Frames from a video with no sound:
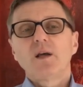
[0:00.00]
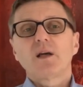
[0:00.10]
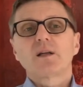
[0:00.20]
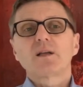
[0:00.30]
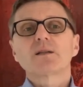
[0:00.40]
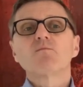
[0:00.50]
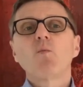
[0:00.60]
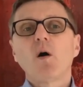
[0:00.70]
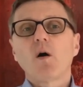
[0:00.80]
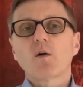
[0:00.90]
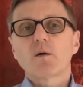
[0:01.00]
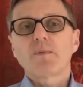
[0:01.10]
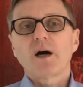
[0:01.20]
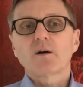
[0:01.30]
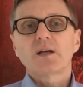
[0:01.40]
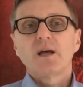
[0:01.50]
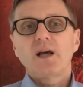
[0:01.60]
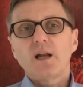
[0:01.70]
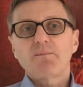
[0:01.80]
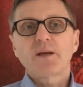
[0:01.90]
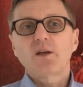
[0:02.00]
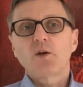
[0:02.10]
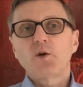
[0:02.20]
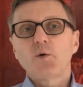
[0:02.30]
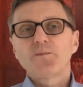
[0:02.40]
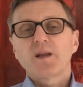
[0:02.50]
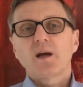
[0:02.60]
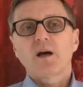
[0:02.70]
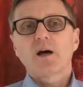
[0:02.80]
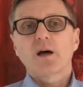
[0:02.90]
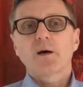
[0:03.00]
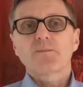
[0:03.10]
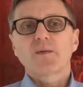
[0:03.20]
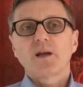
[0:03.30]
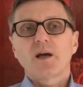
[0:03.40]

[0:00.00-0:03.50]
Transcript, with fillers: It is more about helping you um,